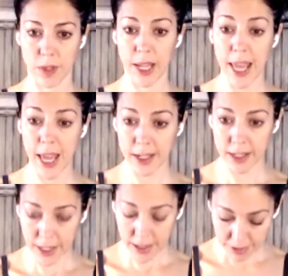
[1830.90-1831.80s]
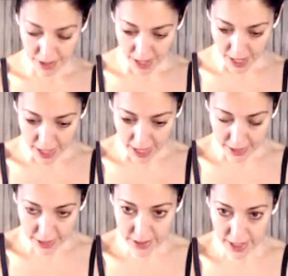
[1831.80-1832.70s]
Again, leave the head
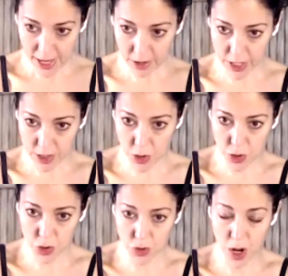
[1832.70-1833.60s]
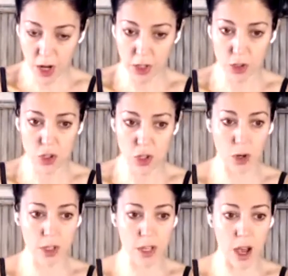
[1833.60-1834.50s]
hanging down as you shrug your
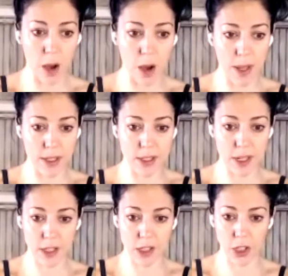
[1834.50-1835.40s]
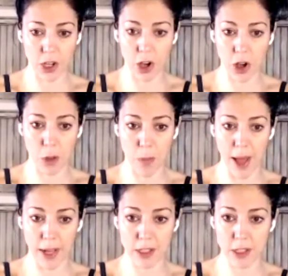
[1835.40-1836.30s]
shoulders up and start to curl
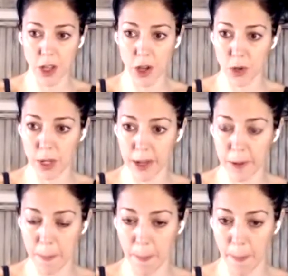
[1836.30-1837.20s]
back slowly.